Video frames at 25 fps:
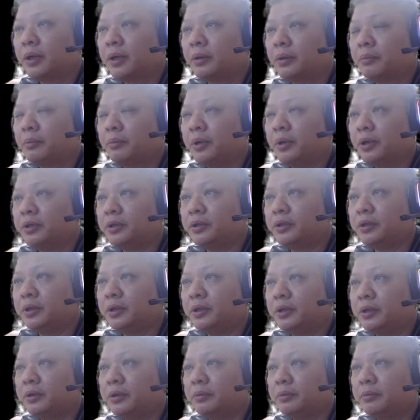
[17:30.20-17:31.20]
Black
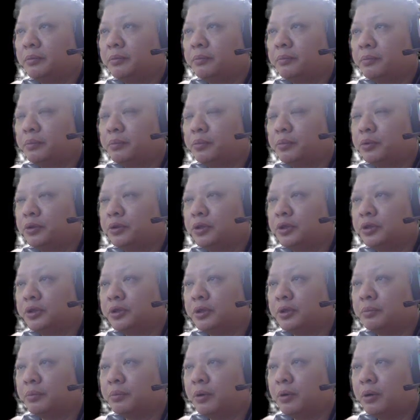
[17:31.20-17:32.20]

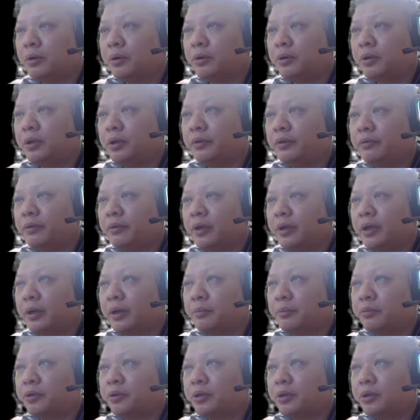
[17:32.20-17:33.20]
pushes the pawn. If
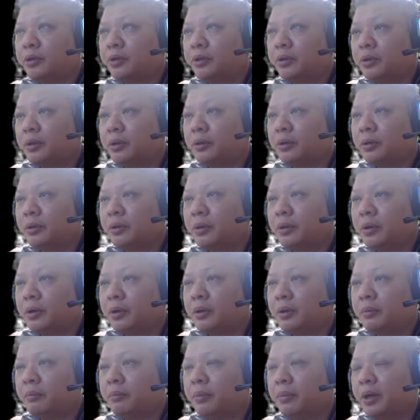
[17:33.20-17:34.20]
red captures,
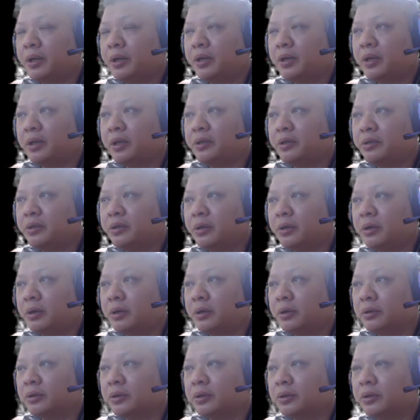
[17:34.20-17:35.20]
black gains
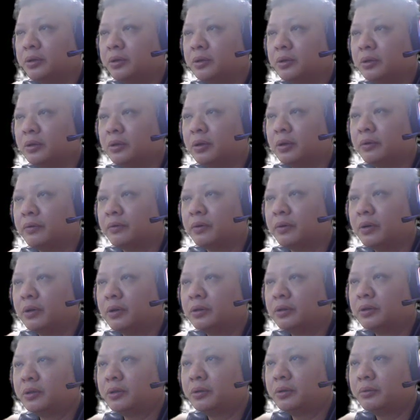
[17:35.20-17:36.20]
a horse. So of
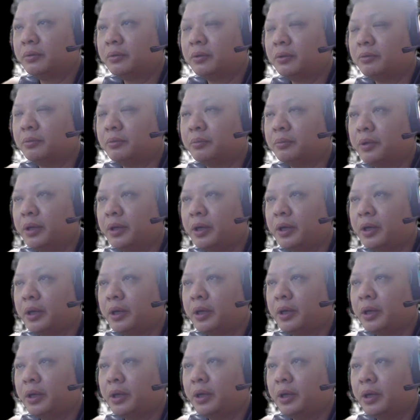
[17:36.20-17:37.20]
course red will
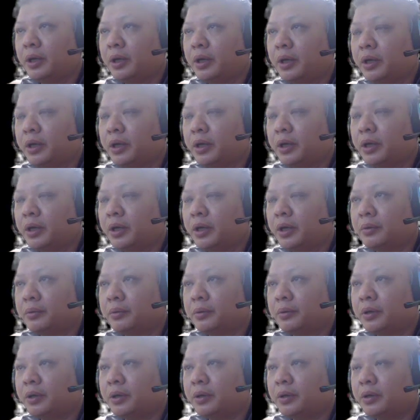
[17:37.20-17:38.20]
play
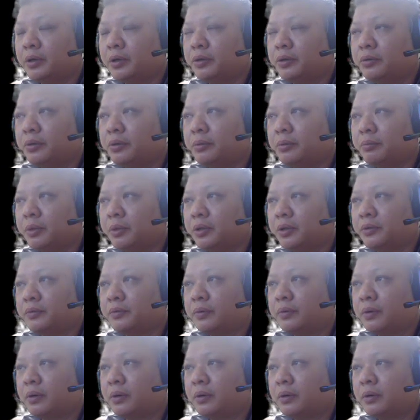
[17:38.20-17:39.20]
h4, h3
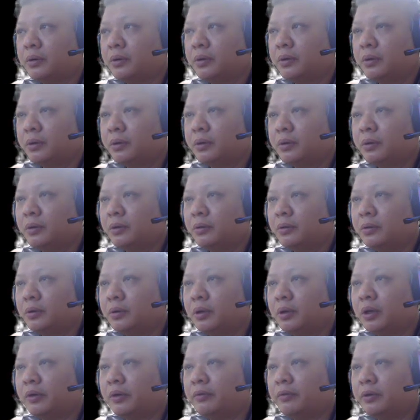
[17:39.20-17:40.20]
plus 4,
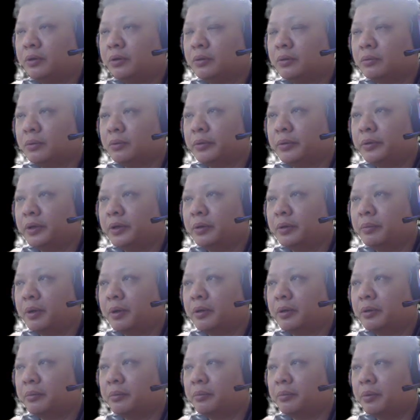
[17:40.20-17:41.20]
not having to worry
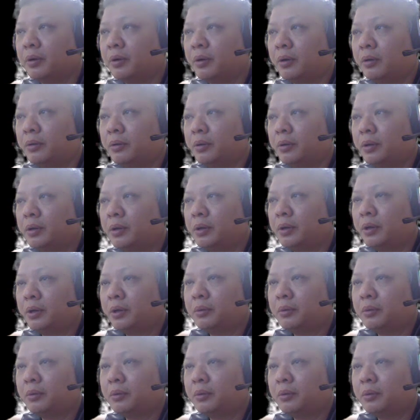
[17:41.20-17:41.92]
about the pawn